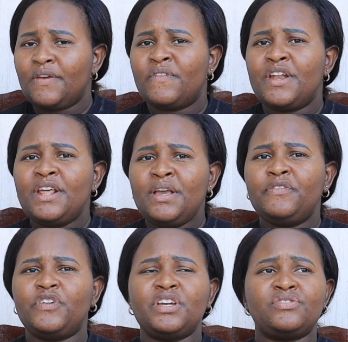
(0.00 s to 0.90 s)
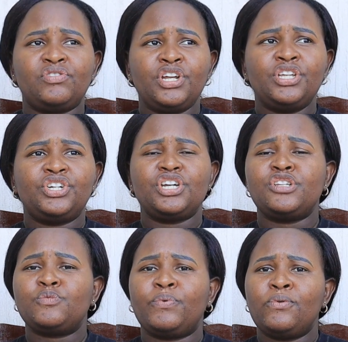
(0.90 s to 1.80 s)
Even if he is rich, he
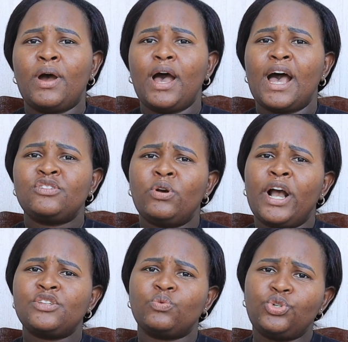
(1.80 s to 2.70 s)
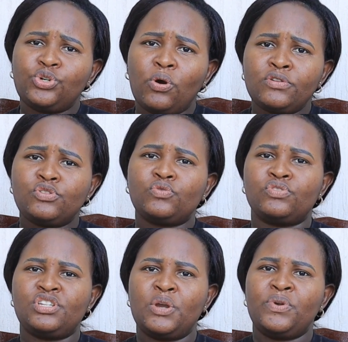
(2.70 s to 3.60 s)
is poor, as long as you chose to
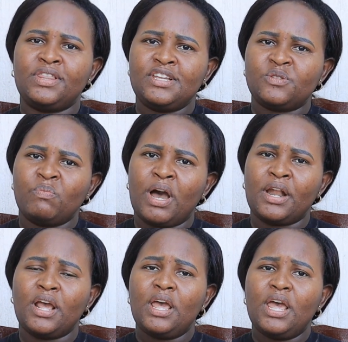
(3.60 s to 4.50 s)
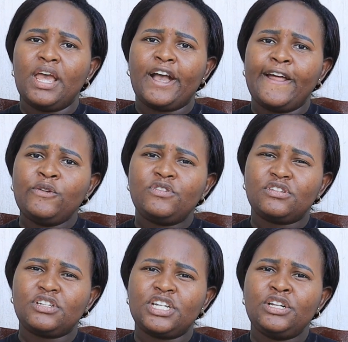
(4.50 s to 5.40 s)
stay with this man, can you
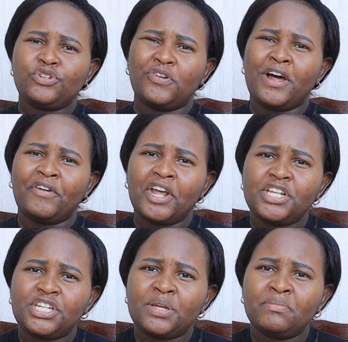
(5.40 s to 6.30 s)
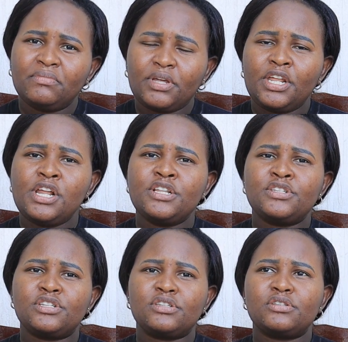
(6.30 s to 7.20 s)
still tolerate him in
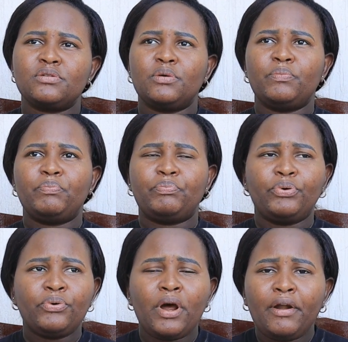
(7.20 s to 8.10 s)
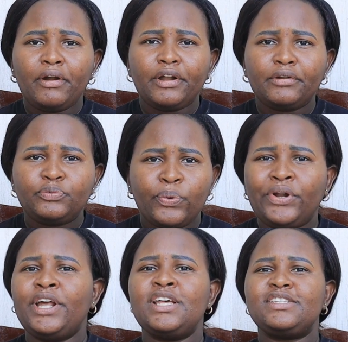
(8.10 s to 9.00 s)
his
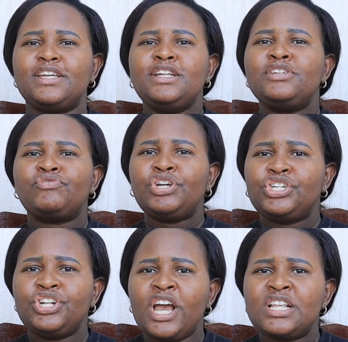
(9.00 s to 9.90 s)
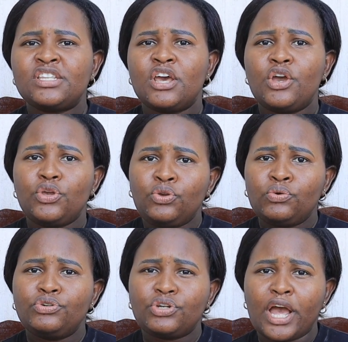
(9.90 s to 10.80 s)
poorness, in his richness?
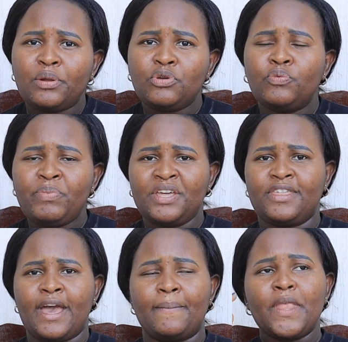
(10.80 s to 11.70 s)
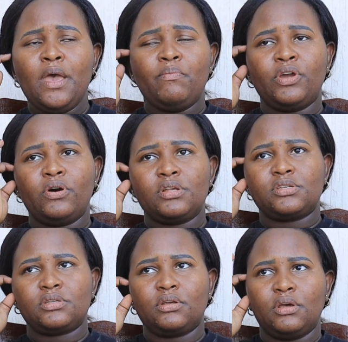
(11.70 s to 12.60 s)
You be there.
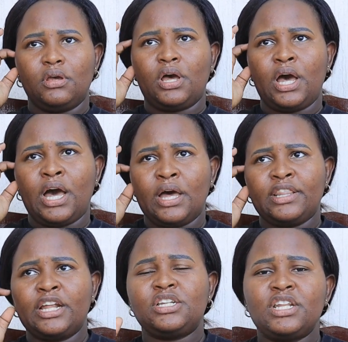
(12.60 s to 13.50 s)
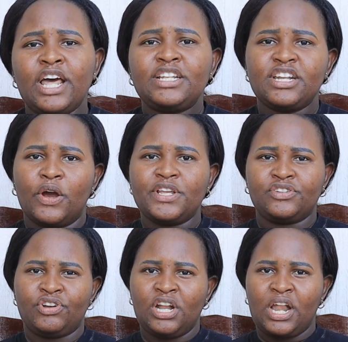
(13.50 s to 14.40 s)
Because that now
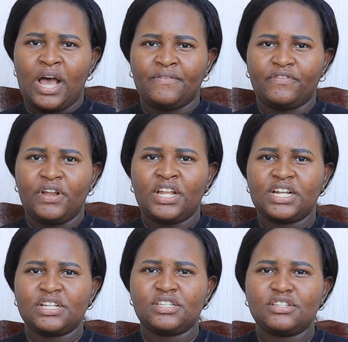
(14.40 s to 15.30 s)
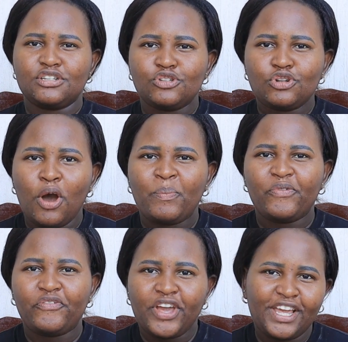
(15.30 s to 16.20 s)
is real love. Let us stop
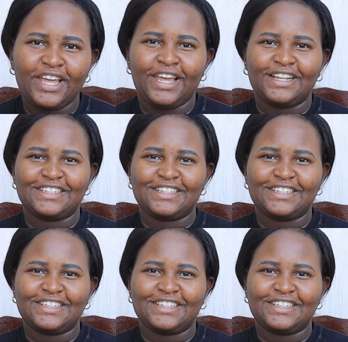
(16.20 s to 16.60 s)
faking